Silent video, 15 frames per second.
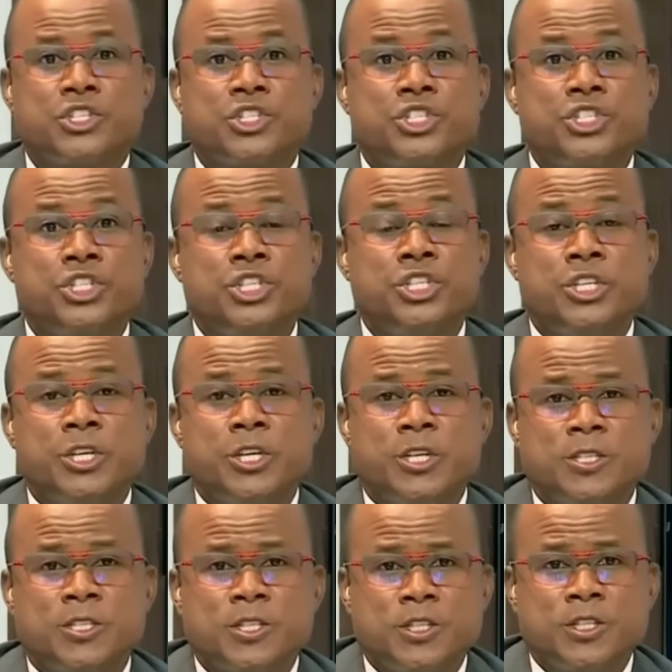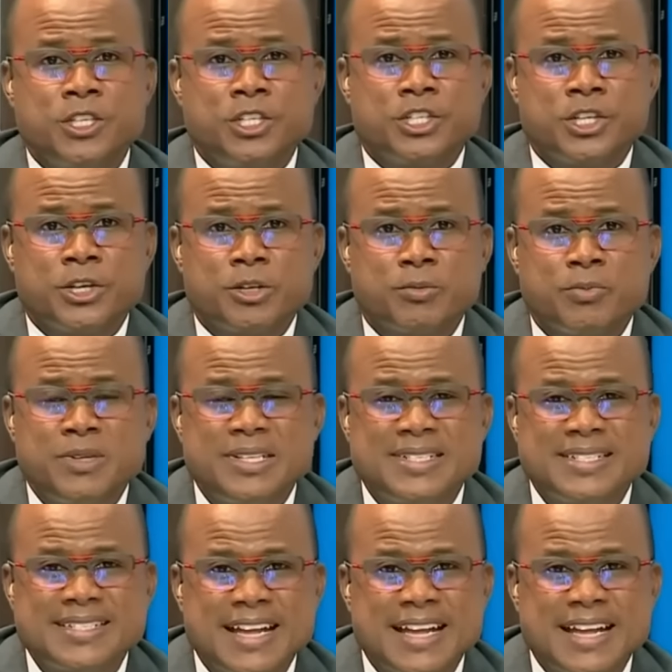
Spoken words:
is the JLP standard